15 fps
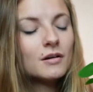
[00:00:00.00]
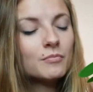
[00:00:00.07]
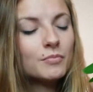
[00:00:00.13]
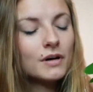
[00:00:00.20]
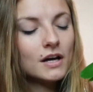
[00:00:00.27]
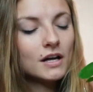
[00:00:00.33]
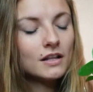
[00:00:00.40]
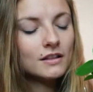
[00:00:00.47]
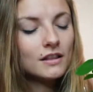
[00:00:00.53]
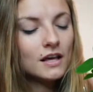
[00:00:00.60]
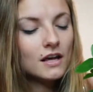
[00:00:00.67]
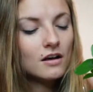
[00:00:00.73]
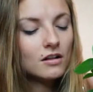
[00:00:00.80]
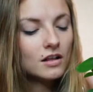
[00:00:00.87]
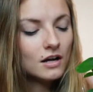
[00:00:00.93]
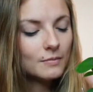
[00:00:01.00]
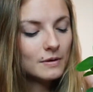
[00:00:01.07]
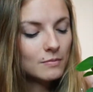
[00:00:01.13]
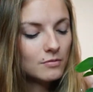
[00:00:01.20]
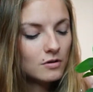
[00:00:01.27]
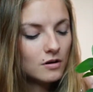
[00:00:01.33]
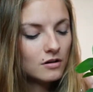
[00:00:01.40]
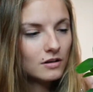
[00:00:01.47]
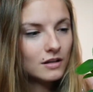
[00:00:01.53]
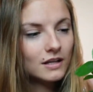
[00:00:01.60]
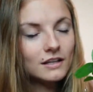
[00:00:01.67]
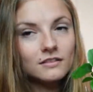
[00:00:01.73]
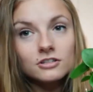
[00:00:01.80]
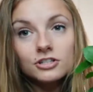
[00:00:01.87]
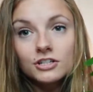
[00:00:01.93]
But a lot of people call it
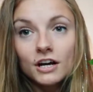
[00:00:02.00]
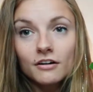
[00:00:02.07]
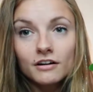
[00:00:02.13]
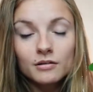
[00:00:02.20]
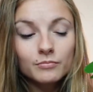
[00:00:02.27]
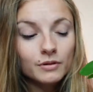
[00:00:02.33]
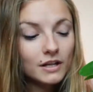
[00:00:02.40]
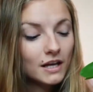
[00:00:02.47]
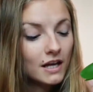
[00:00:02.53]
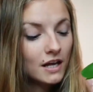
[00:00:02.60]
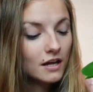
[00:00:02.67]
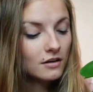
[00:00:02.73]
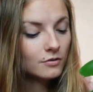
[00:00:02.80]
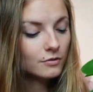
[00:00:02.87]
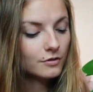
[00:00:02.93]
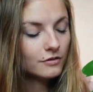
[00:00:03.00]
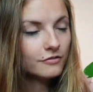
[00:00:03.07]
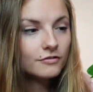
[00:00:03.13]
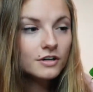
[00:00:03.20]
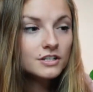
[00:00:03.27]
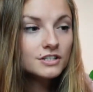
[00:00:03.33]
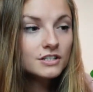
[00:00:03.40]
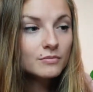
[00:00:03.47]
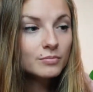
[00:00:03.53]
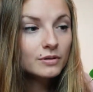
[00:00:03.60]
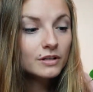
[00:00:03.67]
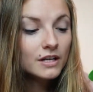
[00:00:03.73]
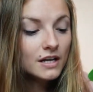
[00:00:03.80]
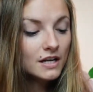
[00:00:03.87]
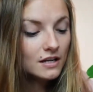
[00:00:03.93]
like the sharing plant or the friendship
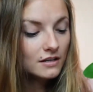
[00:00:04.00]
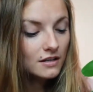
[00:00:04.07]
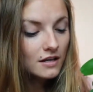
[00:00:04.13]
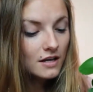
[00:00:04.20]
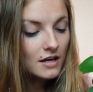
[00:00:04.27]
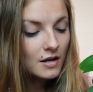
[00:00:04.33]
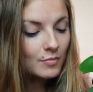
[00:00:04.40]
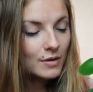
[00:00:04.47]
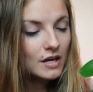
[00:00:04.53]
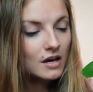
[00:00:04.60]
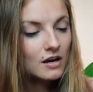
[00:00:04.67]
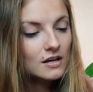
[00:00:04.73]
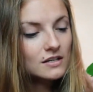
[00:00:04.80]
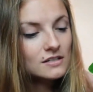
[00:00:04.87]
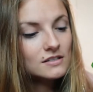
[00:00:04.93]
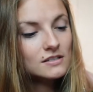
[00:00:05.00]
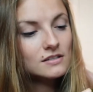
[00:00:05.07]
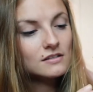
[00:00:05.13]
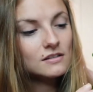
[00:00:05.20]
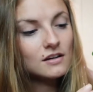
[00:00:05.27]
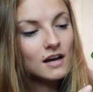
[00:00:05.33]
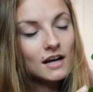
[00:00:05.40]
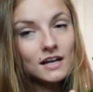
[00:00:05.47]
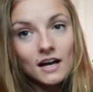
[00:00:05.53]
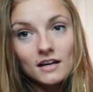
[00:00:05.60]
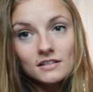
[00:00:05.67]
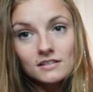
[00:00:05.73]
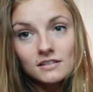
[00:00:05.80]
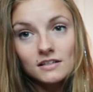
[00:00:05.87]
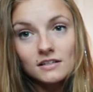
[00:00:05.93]
plant because I
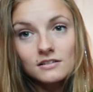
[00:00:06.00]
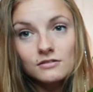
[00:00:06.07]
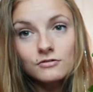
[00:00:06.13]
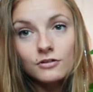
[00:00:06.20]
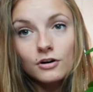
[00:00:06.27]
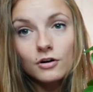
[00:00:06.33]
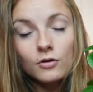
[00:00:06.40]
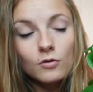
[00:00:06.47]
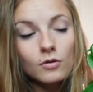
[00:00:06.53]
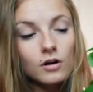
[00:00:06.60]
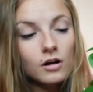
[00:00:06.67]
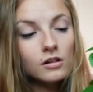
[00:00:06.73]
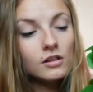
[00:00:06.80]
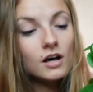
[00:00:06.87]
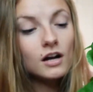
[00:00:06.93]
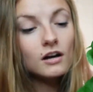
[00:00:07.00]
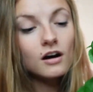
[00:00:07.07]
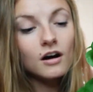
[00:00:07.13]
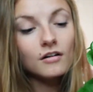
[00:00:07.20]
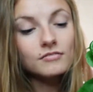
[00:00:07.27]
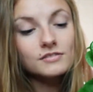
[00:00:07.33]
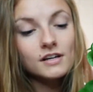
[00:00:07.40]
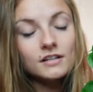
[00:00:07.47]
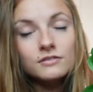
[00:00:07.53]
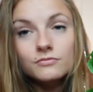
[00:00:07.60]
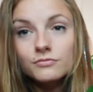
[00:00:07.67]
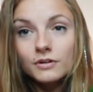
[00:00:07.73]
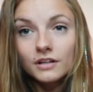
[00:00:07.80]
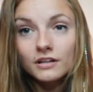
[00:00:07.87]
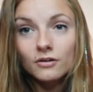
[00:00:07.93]
guess these grow a lot of offsets
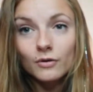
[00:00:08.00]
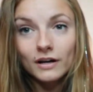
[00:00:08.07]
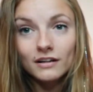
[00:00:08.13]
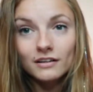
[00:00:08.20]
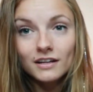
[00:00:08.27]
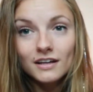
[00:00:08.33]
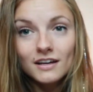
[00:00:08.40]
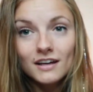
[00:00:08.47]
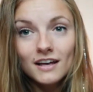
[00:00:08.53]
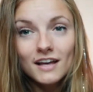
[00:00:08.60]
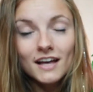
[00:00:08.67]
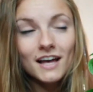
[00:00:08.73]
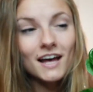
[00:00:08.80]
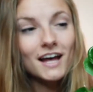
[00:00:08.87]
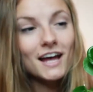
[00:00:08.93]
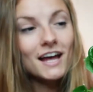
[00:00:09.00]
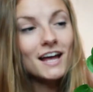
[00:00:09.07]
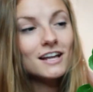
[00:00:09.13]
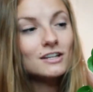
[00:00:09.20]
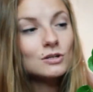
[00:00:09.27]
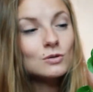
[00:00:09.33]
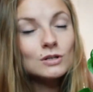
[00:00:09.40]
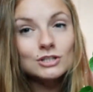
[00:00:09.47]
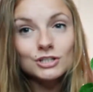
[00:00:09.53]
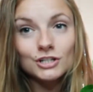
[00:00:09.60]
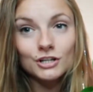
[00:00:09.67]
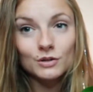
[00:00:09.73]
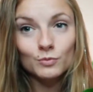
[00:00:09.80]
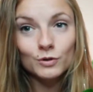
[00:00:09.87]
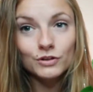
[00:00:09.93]
really quickly and you can share
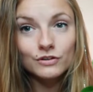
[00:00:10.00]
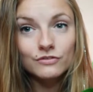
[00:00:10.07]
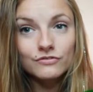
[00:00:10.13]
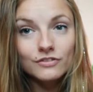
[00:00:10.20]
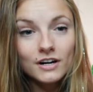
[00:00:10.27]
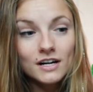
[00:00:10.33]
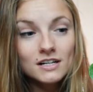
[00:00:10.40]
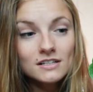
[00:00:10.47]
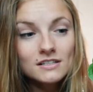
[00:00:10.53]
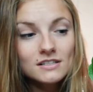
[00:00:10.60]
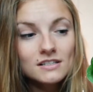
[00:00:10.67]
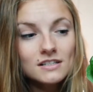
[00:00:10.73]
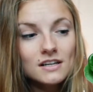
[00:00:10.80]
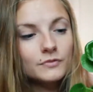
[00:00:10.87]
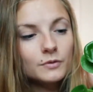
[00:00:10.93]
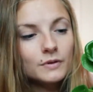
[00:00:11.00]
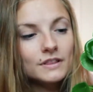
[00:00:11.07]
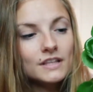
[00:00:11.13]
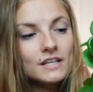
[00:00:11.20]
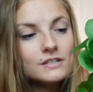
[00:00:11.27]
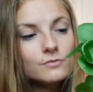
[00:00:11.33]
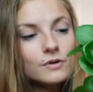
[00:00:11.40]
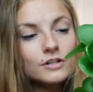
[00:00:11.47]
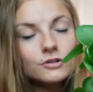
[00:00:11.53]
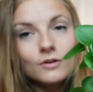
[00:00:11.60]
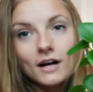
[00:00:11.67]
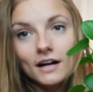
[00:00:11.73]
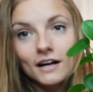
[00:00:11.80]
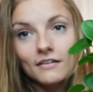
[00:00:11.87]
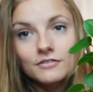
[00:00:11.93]
them with your friends. With this one, you
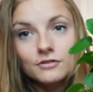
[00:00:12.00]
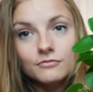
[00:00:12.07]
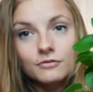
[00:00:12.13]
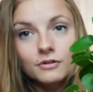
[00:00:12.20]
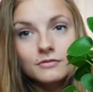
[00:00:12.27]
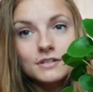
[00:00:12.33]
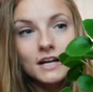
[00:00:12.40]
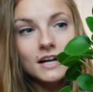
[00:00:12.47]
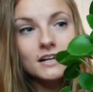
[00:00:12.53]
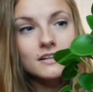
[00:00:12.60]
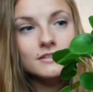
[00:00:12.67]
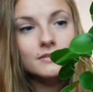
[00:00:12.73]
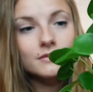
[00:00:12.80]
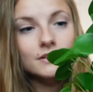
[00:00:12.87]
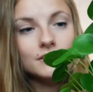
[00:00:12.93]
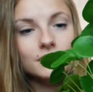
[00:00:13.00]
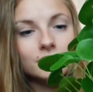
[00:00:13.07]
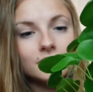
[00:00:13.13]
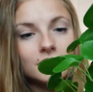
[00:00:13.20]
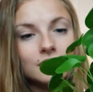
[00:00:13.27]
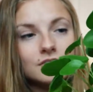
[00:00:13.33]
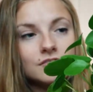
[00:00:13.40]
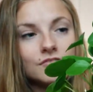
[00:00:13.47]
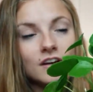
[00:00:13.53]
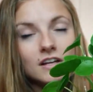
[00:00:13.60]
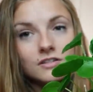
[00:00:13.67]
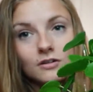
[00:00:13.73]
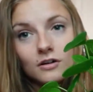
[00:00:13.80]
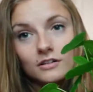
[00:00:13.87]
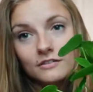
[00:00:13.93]
kind of have to rotate it so that the leaves
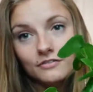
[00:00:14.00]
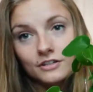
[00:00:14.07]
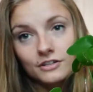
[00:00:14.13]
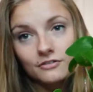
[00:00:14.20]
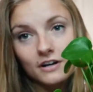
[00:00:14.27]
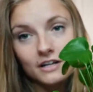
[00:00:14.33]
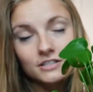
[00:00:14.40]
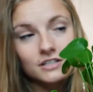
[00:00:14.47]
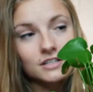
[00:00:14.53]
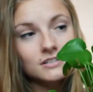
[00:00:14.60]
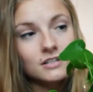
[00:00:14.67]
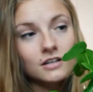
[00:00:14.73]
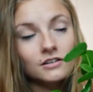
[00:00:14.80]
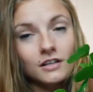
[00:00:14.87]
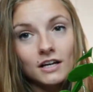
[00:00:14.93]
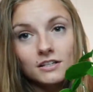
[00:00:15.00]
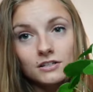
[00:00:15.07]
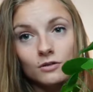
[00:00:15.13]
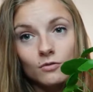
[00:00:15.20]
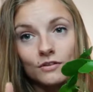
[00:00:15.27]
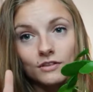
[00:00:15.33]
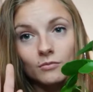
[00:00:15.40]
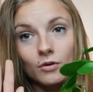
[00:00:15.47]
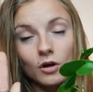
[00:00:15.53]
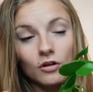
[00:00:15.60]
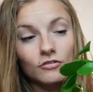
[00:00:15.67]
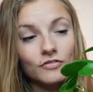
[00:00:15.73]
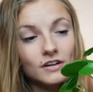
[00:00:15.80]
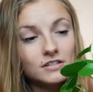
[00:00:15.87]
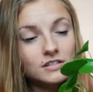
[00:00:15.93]
face all different directions unless you want them all
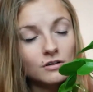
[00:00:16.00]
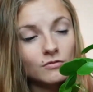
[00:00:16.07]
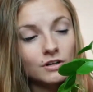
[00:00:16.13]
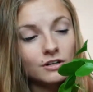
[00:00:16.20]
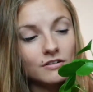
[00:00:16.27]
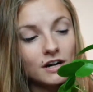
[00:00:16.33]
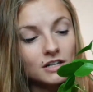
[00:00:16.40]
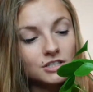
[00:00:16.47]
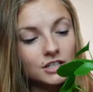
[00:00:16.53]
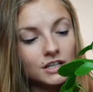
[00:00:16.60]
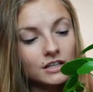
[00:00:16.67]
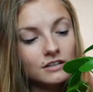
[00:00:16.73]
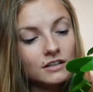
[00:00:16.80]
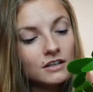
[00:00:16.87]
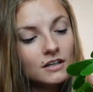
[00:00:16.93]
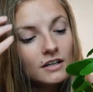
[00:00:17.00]
facing one direction.